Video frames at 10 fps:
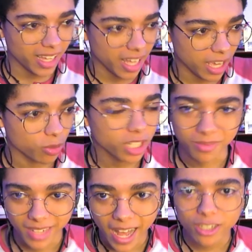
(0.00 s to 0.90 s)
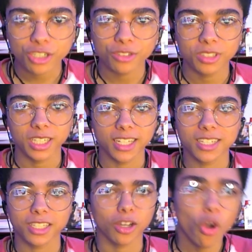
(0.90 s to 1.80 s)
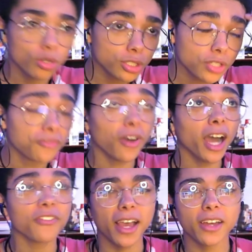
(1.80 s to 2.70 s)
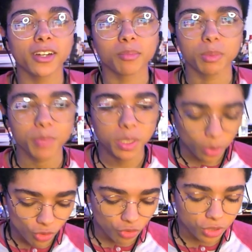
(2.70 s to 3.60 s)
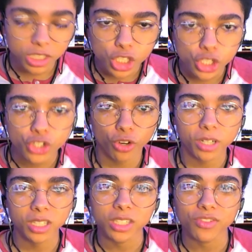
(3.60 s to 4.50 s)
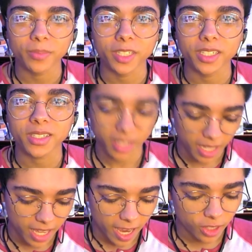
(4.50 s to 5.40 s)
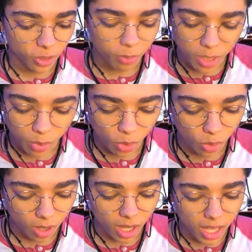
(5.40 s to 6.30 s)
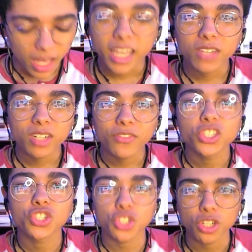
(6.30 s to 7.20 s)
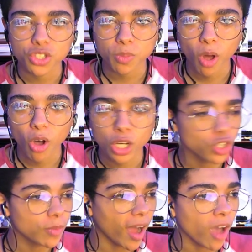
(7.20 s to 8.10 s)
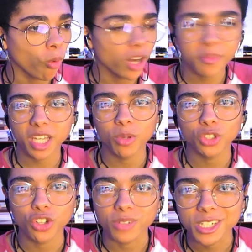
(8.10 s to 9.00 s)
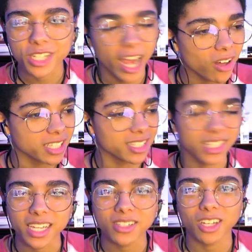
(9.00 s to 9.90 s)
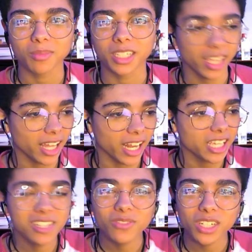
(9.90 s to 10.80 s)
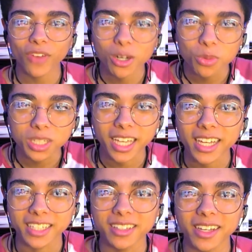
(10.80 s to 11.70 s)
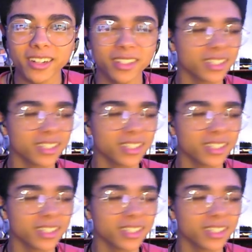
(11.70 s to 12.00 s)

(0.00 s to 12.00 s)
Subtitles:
it would come naturally, and it's like, oh, this is five header, but people are really struggling from this, and there are people, even if it's a small group, I want to be able to reach out and say something, and even if I don't get in there,